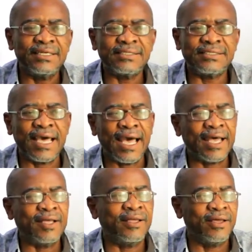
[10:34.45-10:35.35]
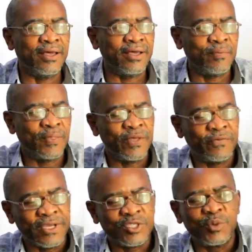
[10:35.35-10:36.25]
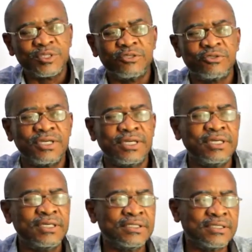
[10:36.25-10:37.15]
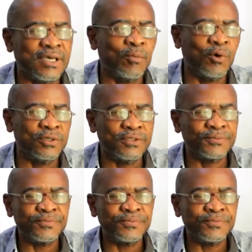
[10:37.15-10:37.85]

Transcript: sa expository sermon.